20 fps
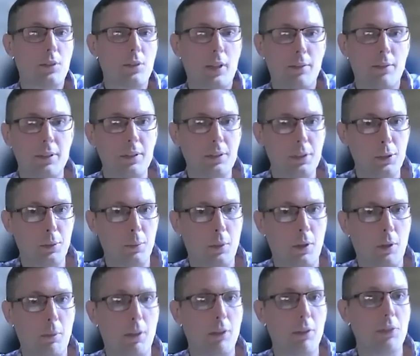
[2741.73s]
I have to do them
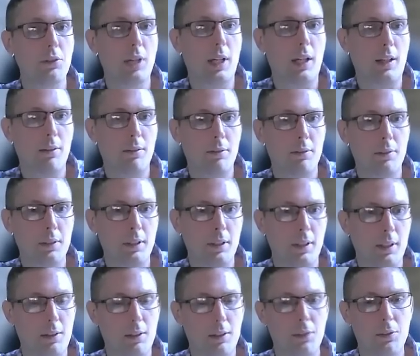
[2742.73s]
all myself, and
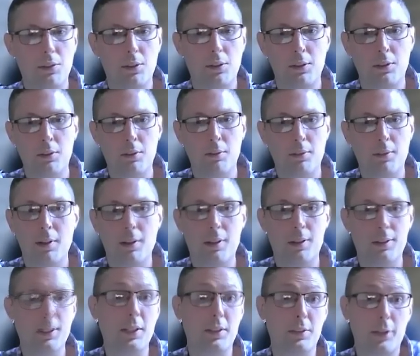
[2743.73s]
it's
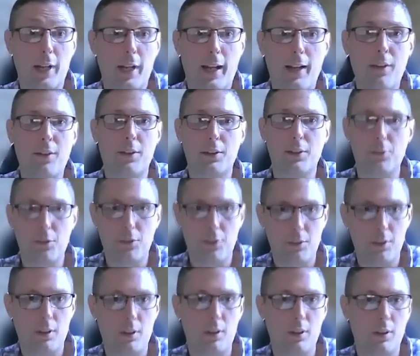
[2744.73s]
a challenge
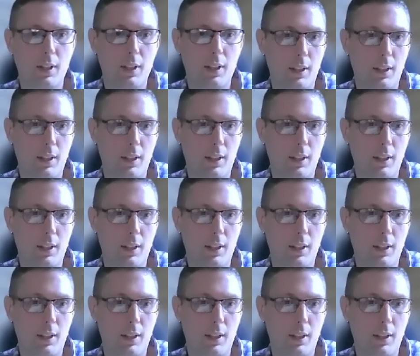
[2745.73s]
to